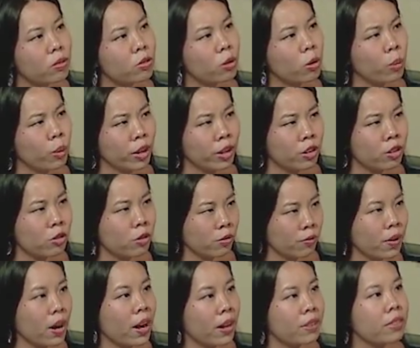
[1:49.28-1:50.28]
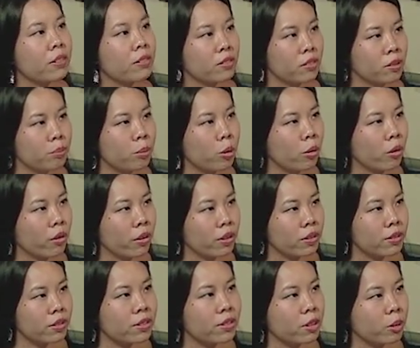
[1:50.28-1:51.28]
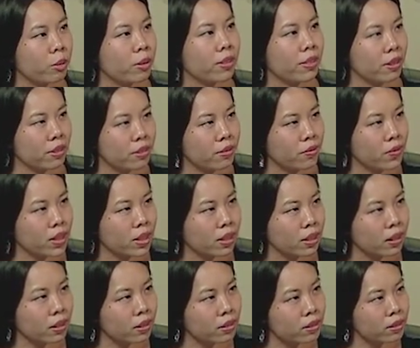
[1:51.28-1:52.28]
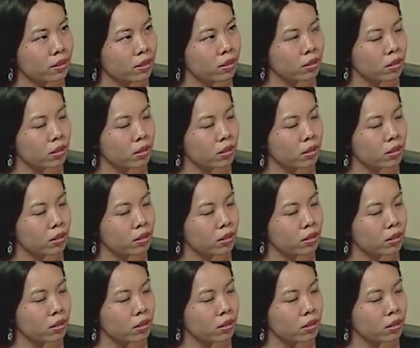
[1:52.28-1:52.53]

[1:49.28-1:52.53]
So where did you find the support to deal with these feelings?